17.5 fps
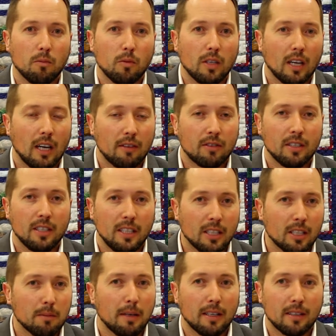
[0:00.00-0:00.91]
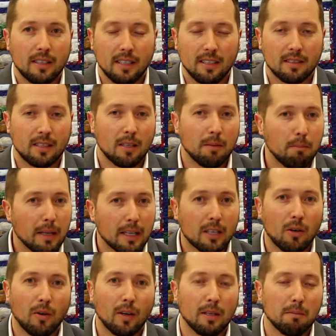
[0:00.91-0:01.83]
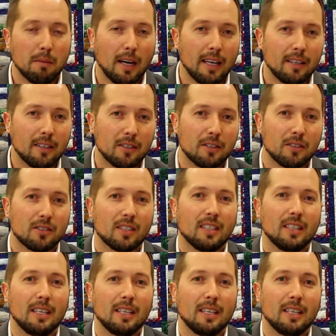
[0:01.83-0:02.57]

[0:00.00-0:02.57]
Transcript: We often hear about these Bitcoin miners